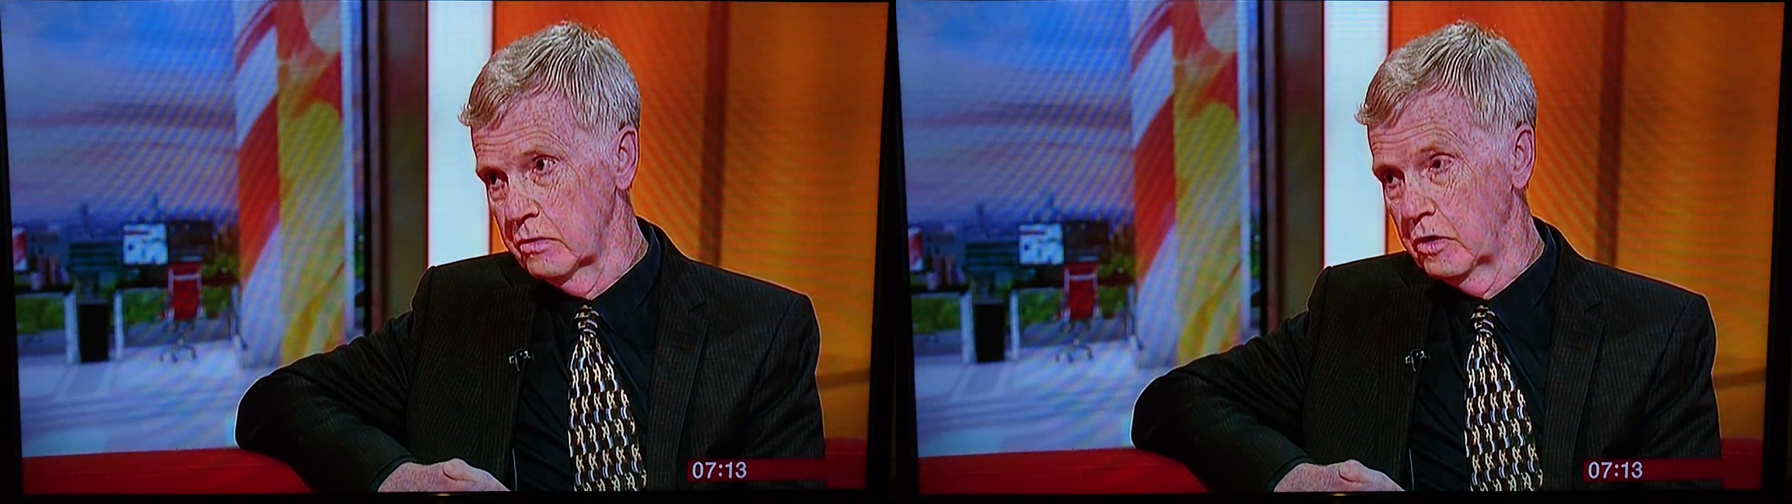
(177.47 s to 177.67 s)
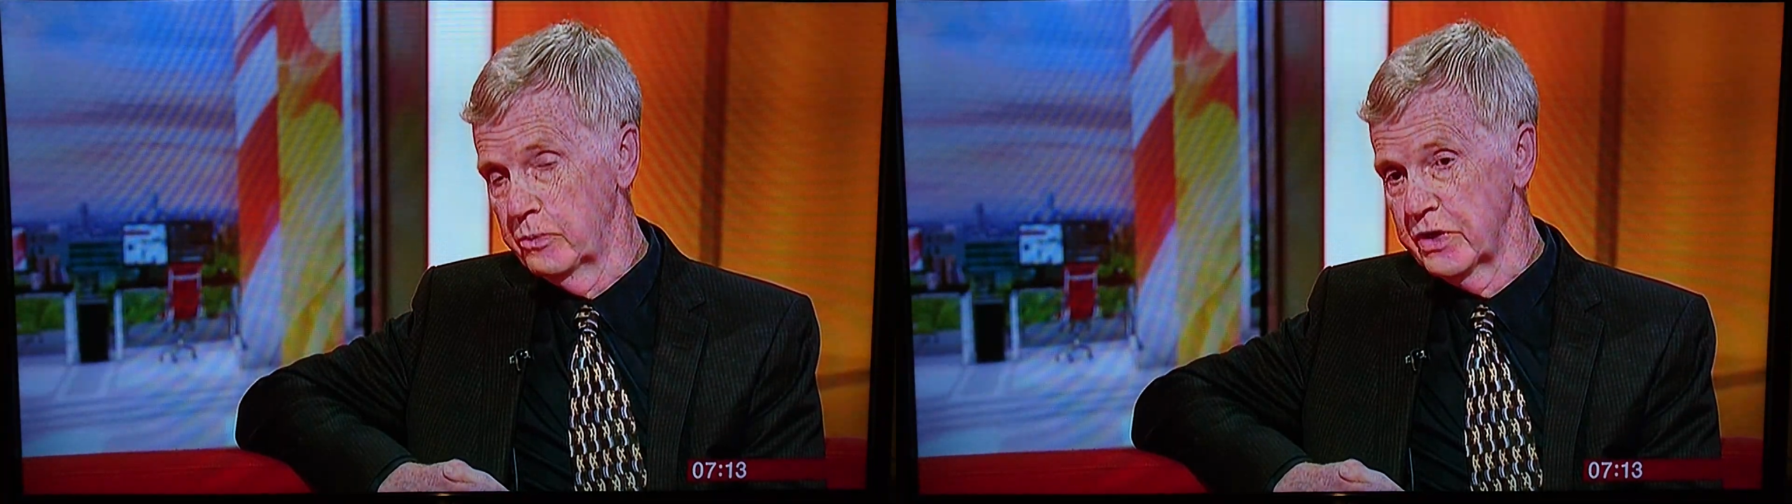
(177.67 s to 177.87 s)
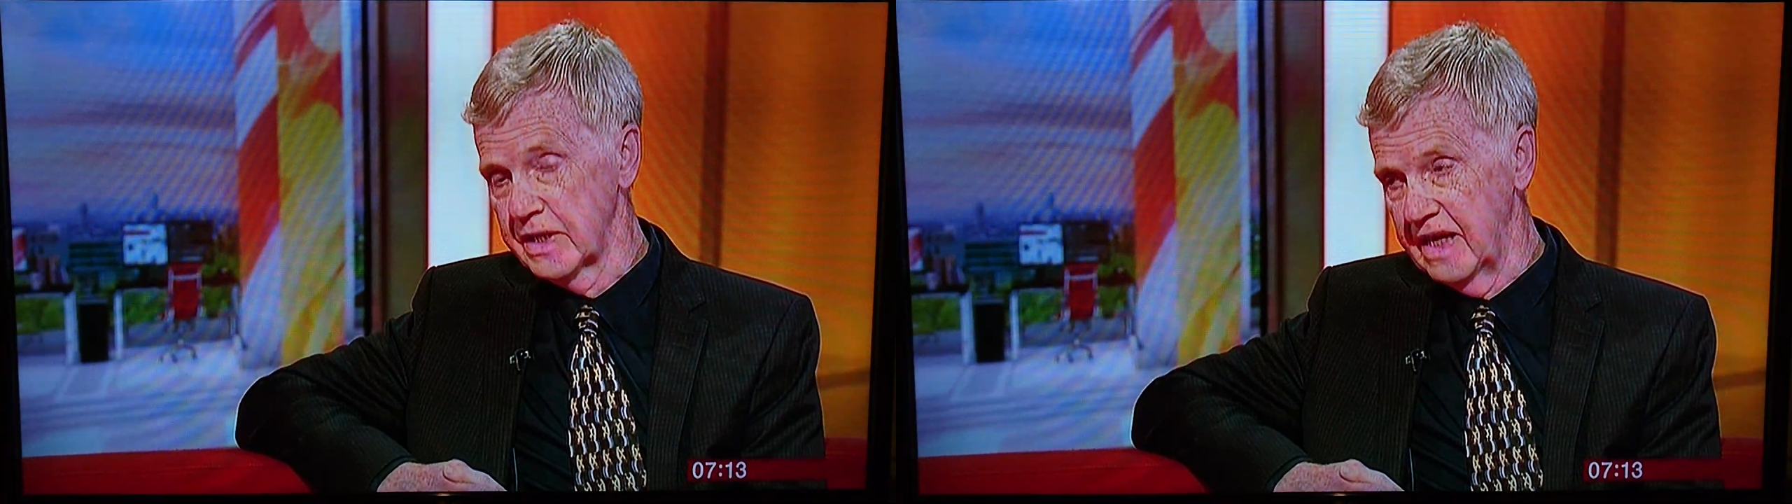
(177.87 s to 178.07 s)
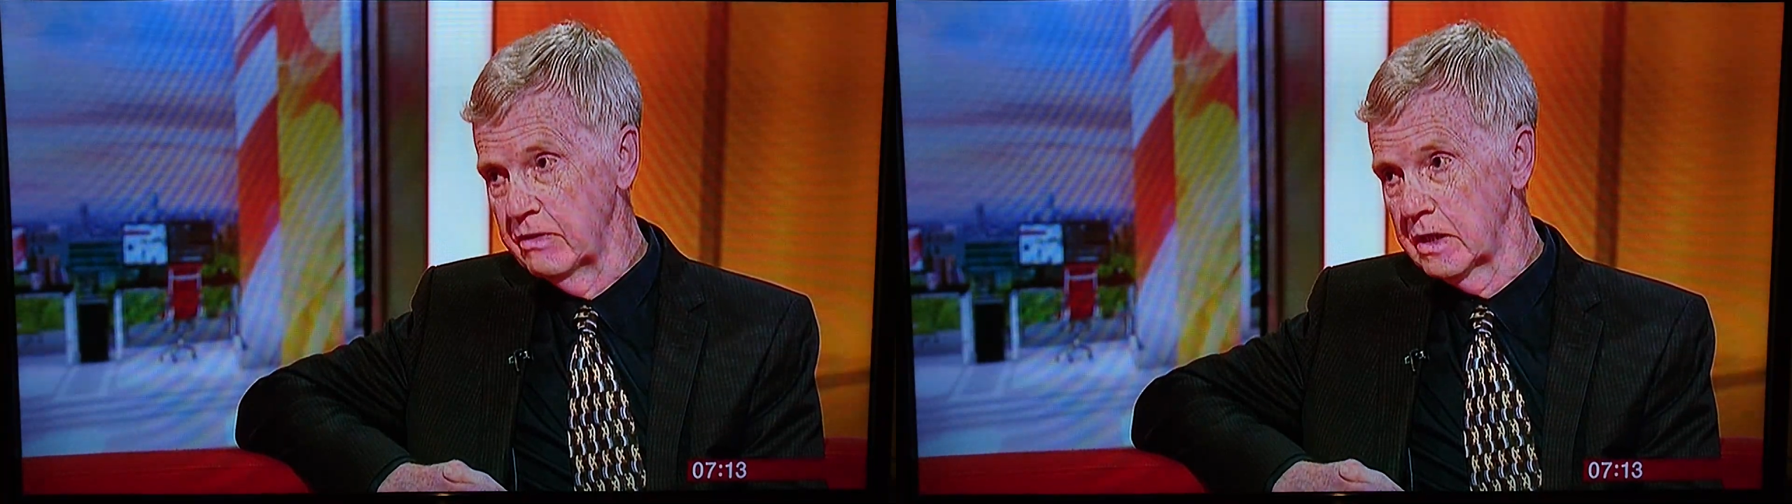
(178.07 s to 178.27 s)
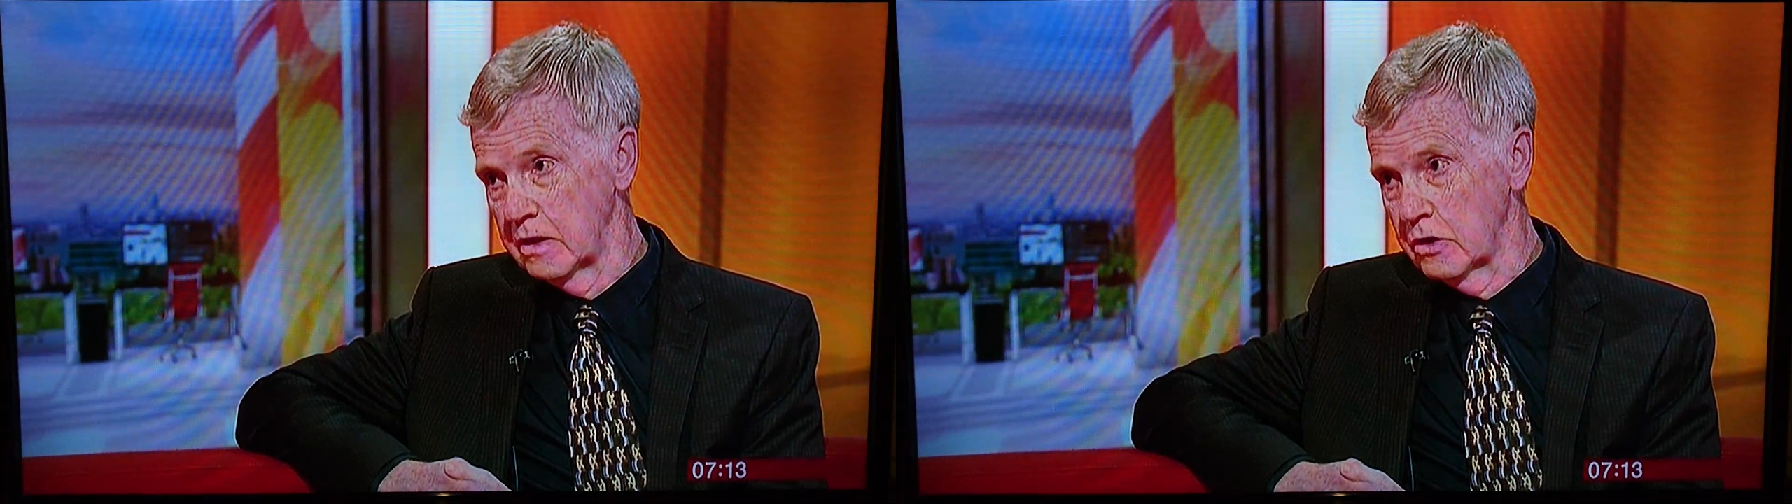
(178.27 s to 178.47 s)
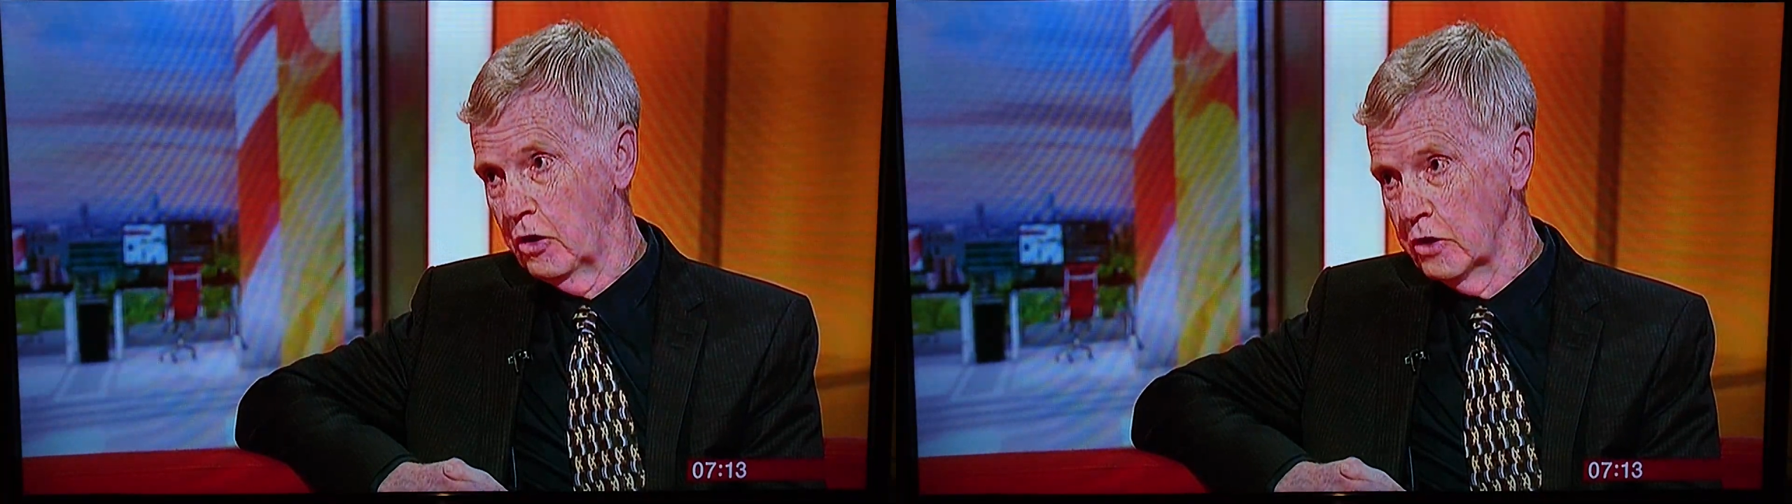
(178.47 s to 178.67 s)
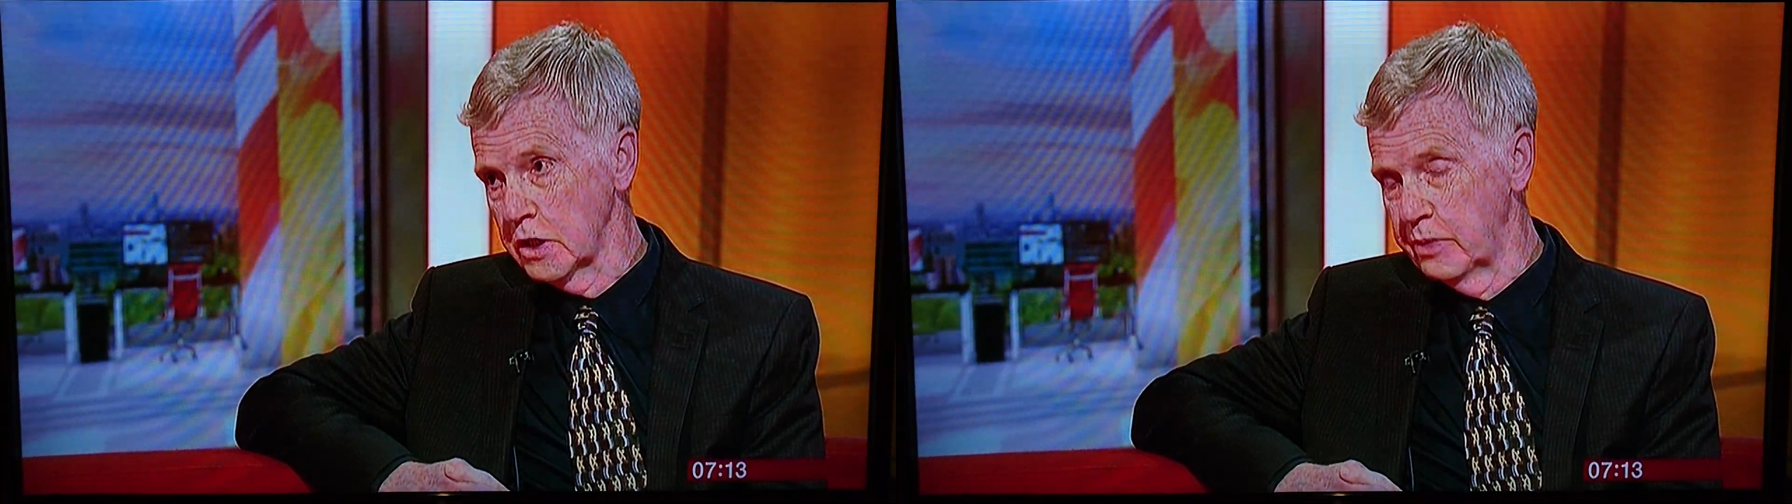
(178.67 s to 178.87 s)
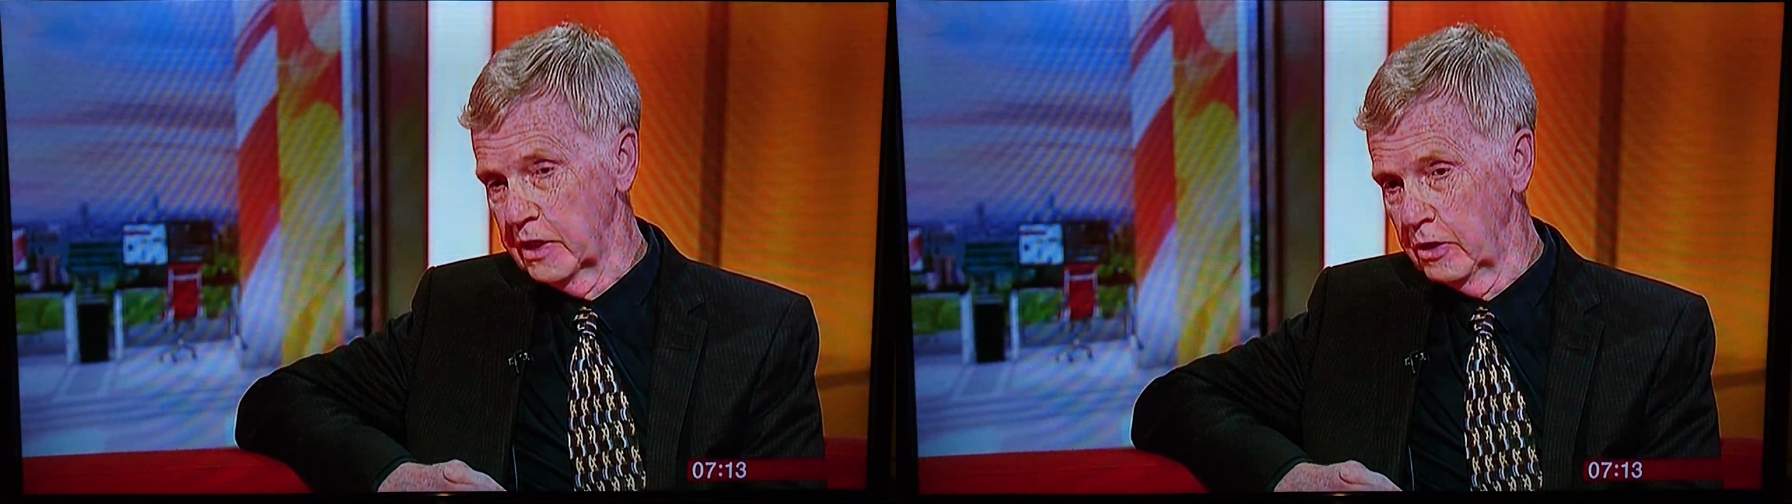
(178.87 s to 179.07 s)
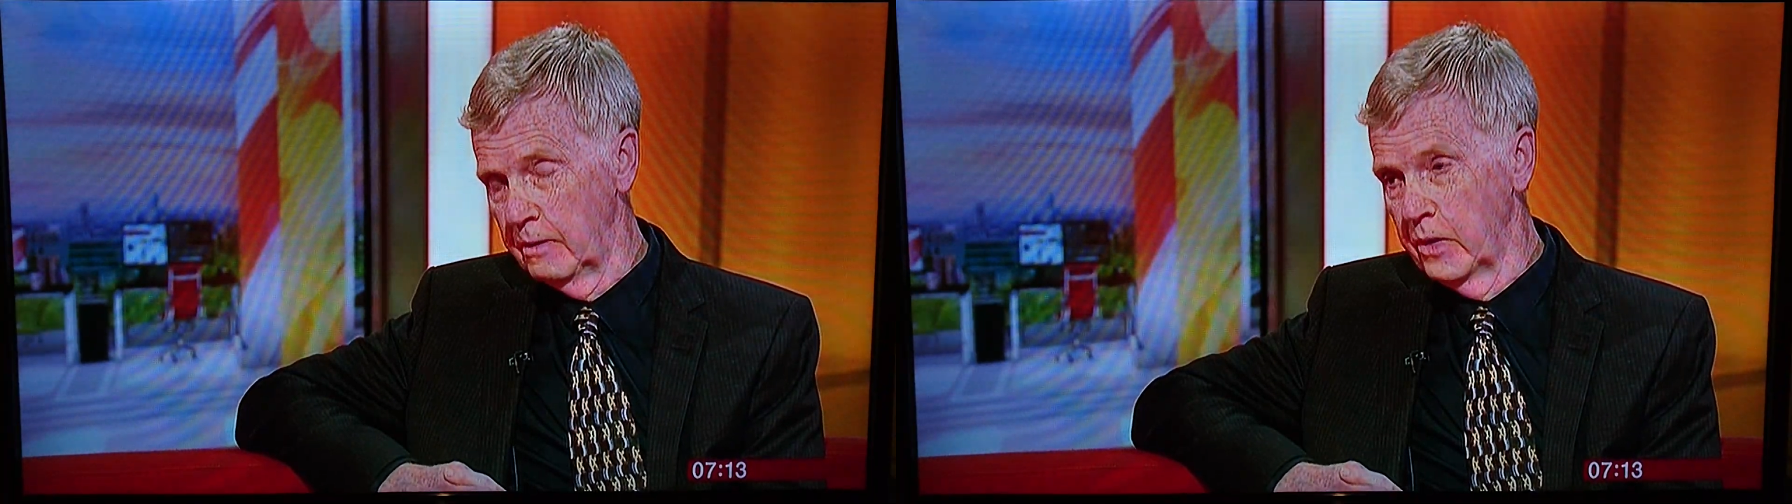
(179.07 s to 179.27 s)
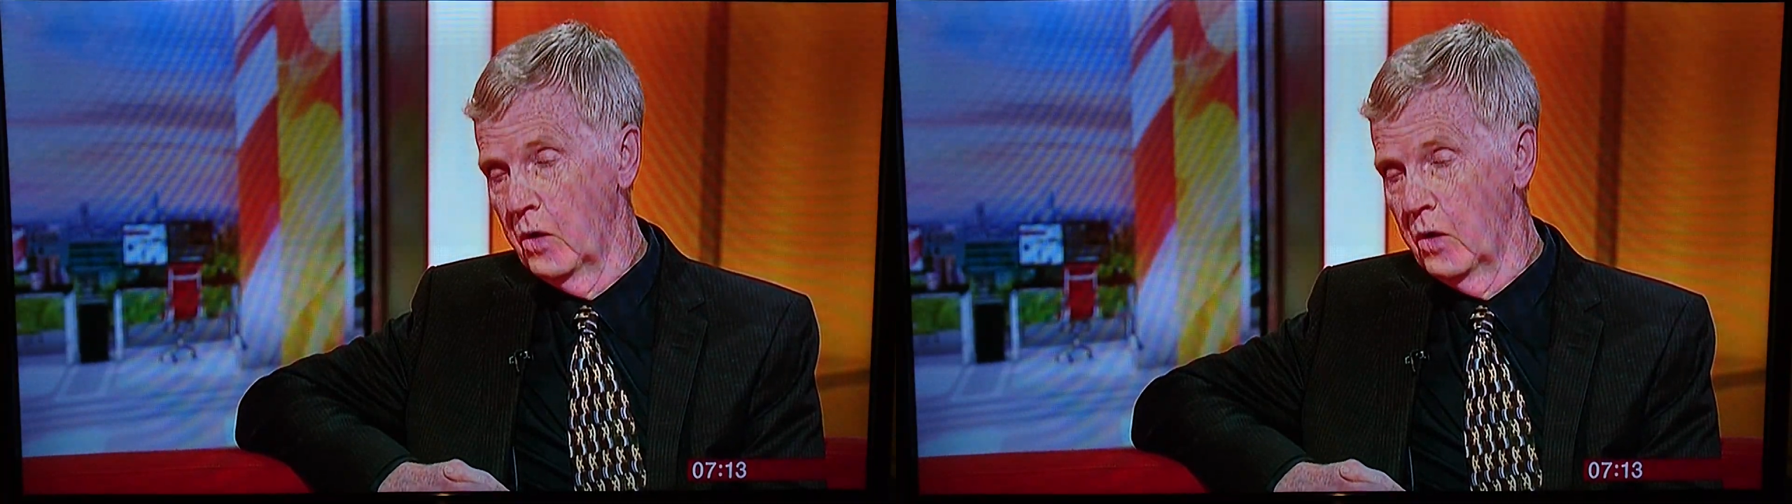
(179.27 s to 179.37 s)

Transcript: were presenting to hospital